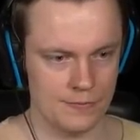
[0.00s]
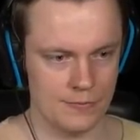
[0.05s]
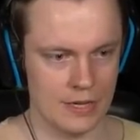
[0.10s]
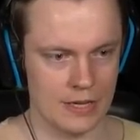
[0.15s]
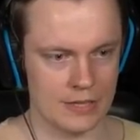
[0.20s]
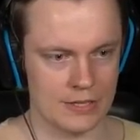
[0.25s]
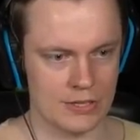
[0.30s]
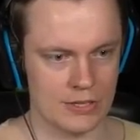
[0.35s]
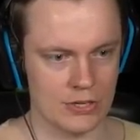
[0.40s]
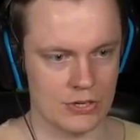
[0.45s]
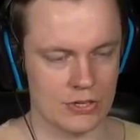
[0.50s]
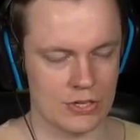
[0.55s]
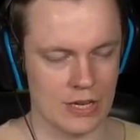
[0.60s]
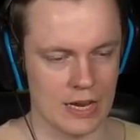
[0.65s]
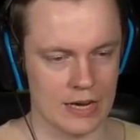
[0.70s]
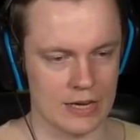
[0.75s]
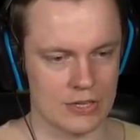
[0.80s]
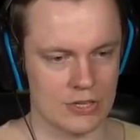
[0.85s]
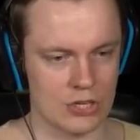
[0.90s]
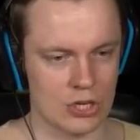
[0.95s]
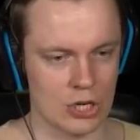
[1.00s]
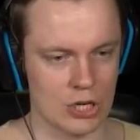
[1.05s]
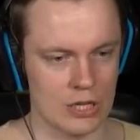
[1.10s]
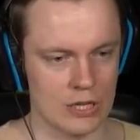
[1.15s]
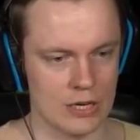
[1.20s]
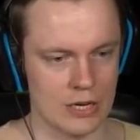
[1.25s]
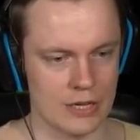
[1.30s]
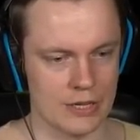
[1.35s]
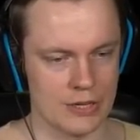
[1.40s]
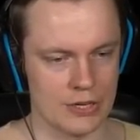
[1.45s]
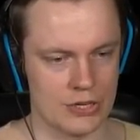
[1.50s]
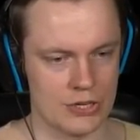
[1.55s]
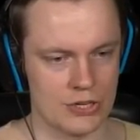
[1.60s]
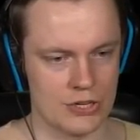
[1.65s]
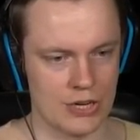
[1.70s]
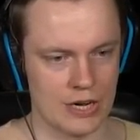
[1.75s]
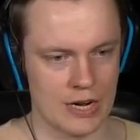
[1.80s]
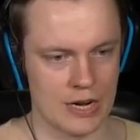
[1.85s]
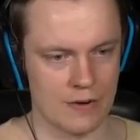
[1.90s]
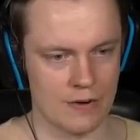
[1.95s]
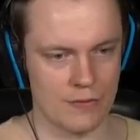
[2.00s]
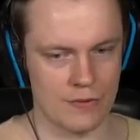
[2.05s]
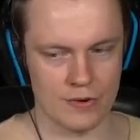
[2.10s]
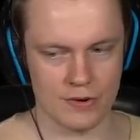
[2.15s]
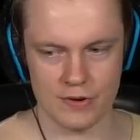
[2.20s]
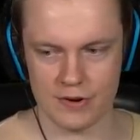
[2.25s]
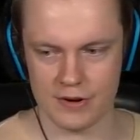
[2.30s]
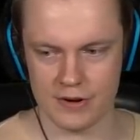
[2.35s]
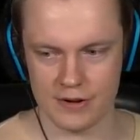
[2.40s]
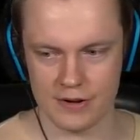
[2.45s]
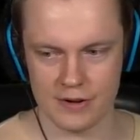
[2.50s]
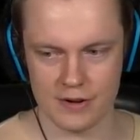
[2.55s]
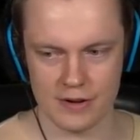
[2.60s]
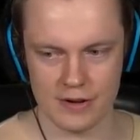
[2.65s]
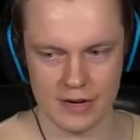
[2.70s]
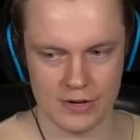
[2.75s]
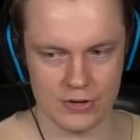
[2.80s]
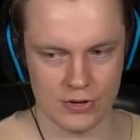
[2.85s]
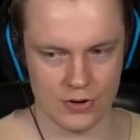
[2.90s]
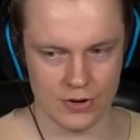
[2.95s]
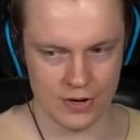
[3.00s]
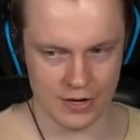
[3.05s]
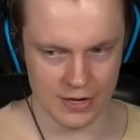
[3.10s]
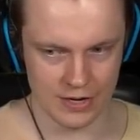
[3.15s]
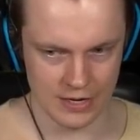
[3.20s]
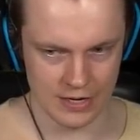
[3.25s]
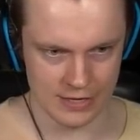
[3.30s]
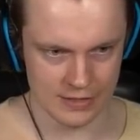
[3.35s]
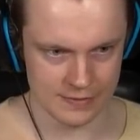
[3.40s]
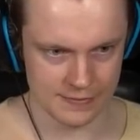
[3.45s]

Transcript: It's just like chilling on this chair for eternity.